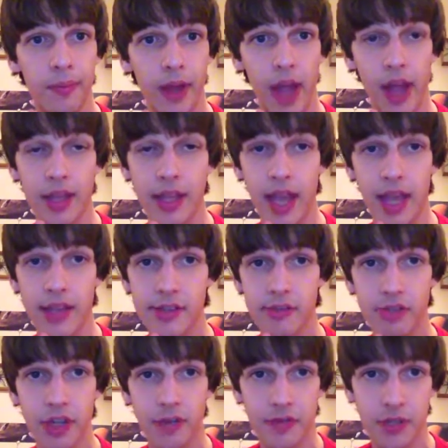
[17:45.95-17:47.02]
at the hands of
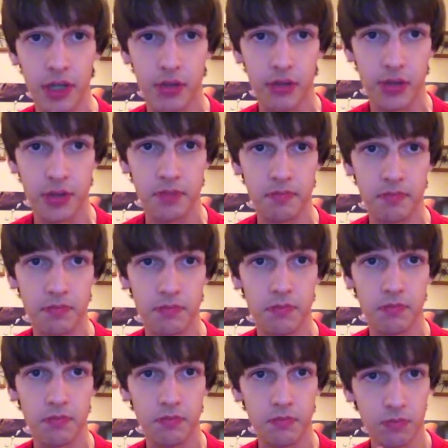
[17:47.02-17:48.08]
Jeff Jones.
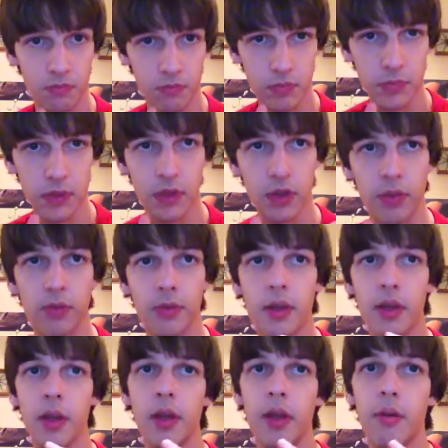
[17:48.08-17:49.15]
So,
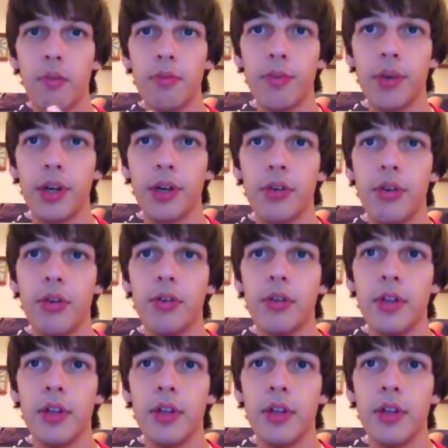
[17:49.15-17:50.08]
pretty cool.